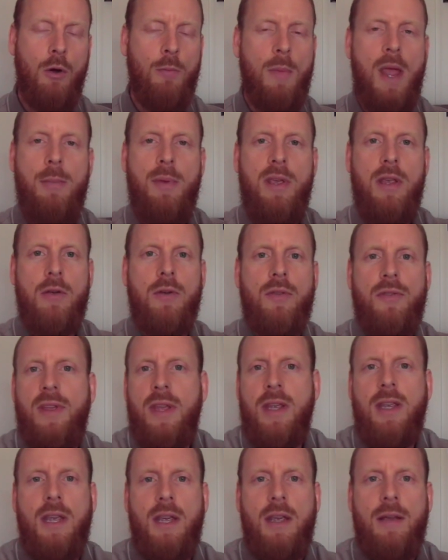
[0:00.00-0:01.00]
Or maybe you're
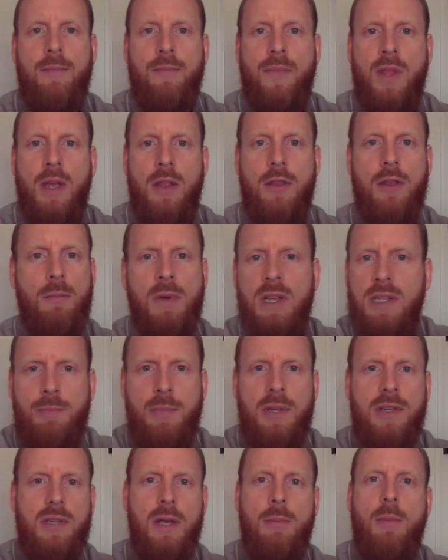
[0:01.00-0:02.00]
thinking, there
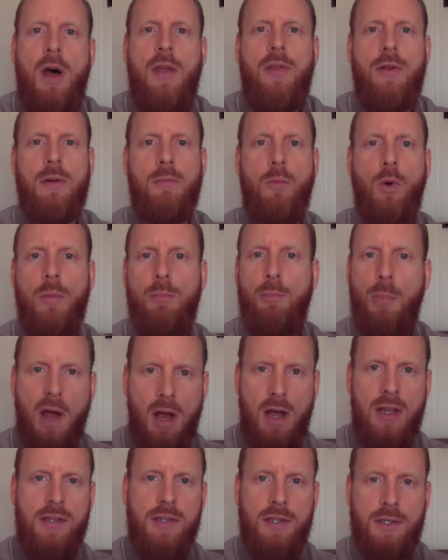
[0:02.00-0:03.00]
must be some other more
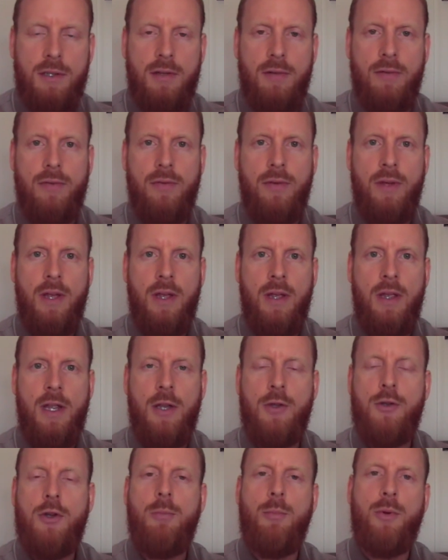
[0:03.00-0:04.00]
positive
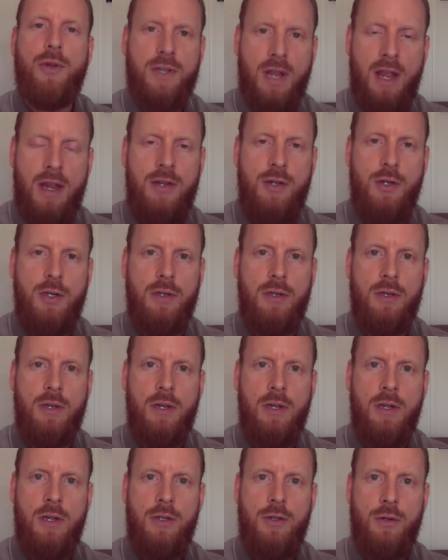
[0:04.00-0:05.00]
interpretation
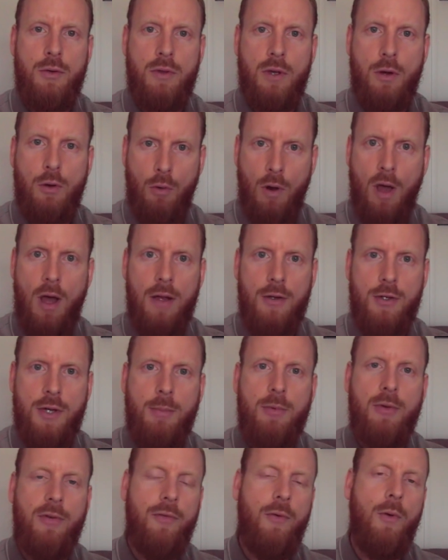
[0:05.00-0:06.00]
to the Quran,
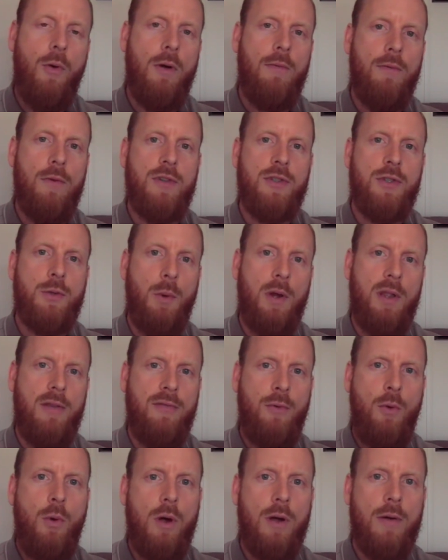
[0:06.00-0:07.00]
chapter 4, verse
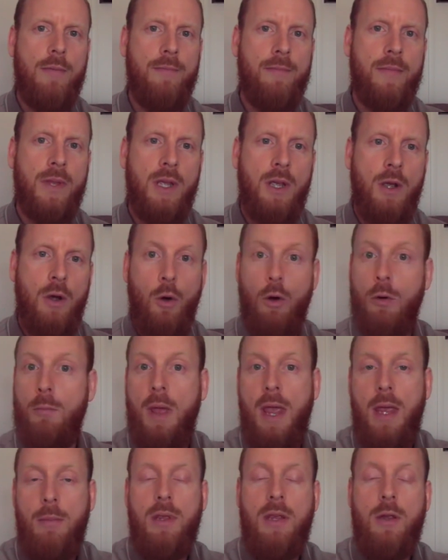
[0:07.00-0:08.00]
24. Or
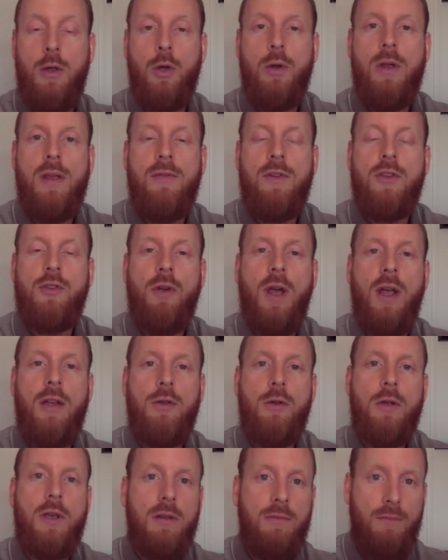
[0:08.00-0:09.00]
maybe you're even
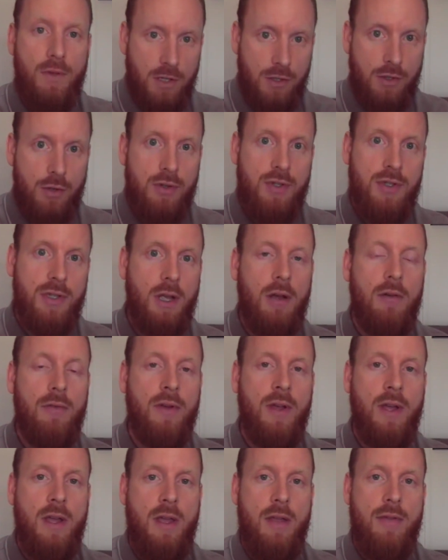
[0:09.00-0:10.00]
trying to convince
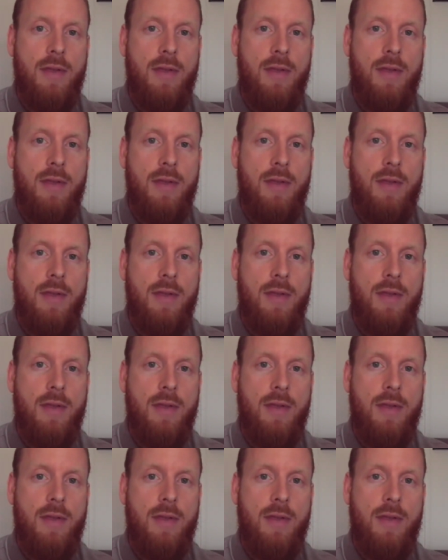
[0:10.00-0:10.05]
yourself